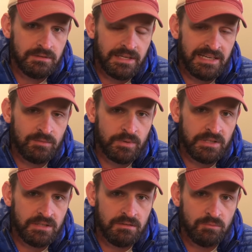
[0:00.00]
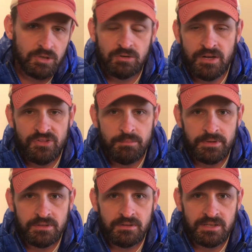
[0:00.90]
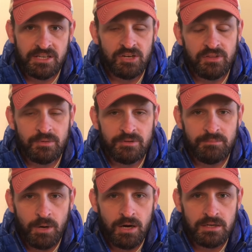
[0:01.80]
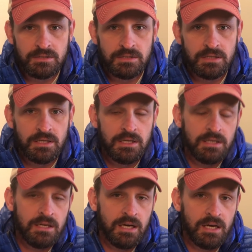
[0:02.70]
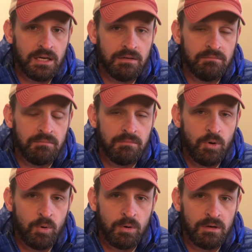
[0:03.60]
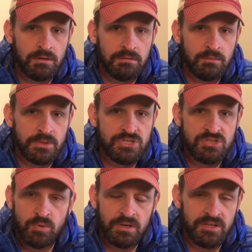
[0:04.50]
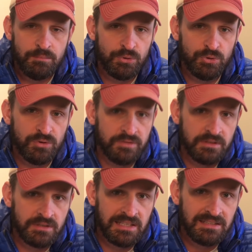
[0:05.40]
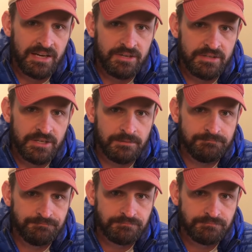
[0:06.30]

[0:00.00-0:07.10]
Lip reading: And we regret the gear that we bought, or we just want to improve and get lighter gear.